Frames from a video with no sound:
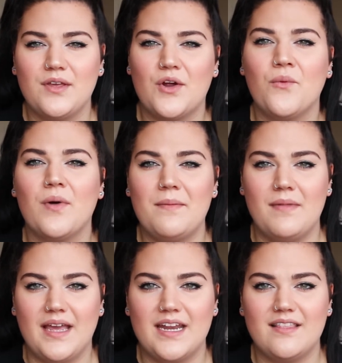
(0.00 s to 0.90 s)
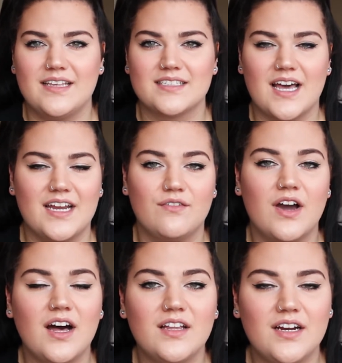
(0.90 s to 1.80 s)
you know, what made it this kind of
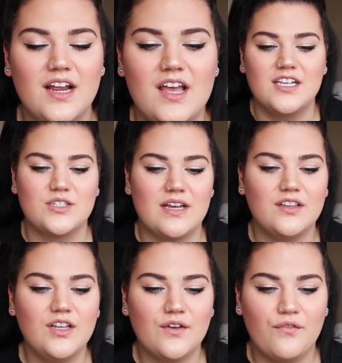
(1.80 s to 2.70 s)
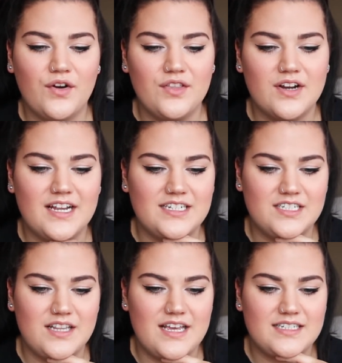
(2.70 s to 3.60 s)
color. So I looked further
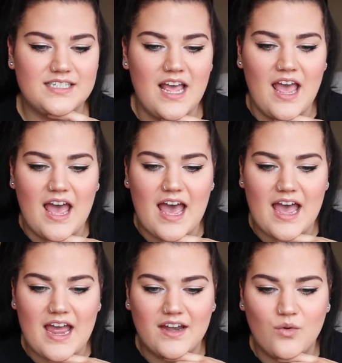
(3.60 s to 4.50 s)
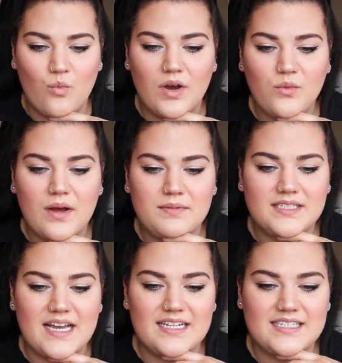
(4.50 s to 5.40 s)
into this, and one
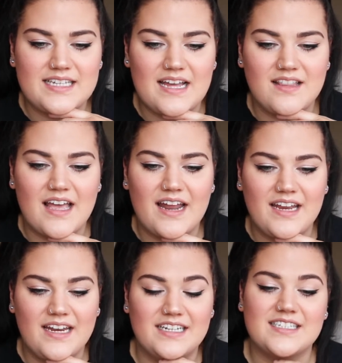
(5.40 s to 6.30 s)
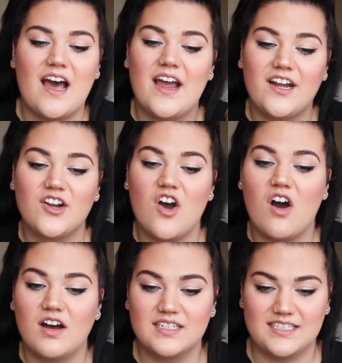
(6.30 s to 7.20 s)
website said that it is iron
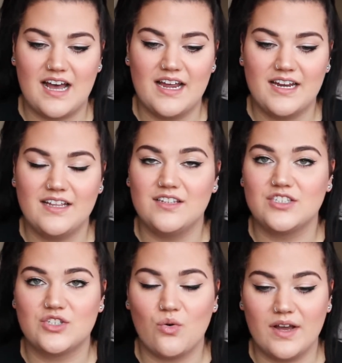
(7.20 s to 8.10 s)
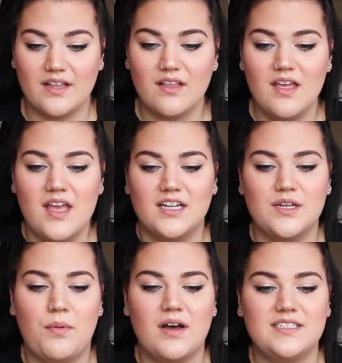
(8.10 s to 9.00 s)
oxide in the soil,
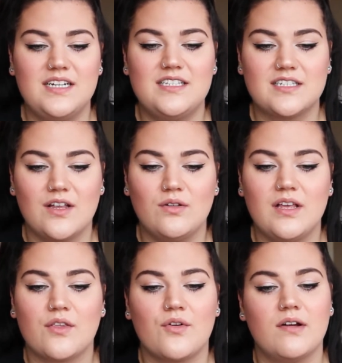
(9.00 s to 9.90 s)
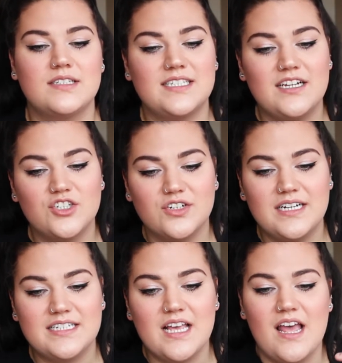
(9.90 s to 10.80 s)
deposited slowly throughout
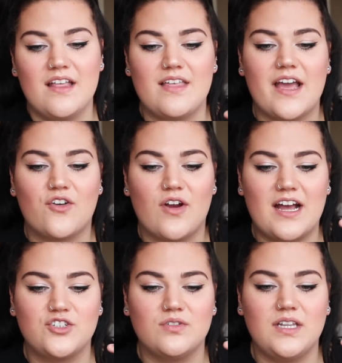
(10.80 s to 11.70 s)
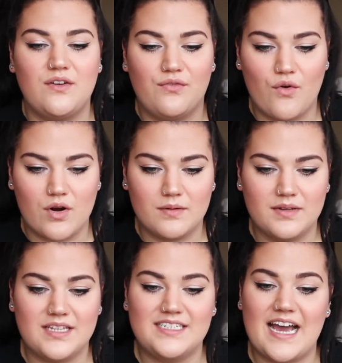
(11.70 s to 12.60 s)
centuries, that gradually
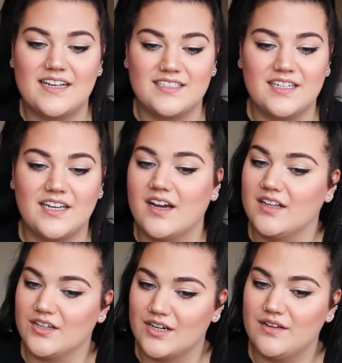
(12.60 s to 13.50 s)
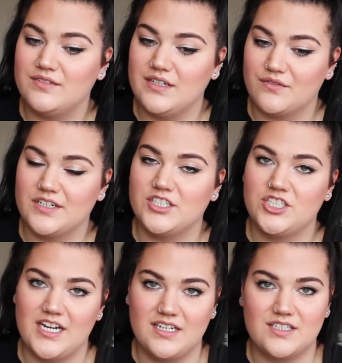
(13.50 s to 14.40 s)
formed the dazzling color of different
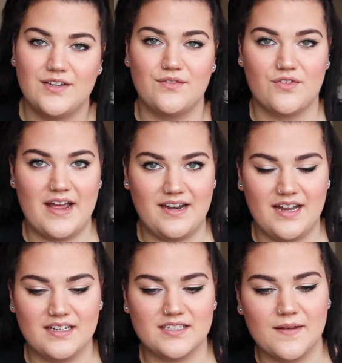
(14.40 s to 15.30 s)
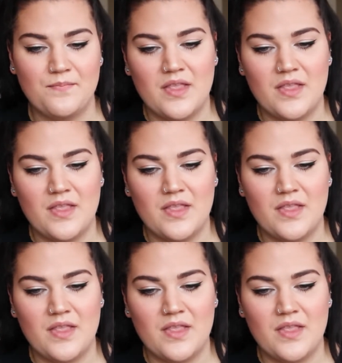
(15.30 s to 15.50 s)
shades of redness.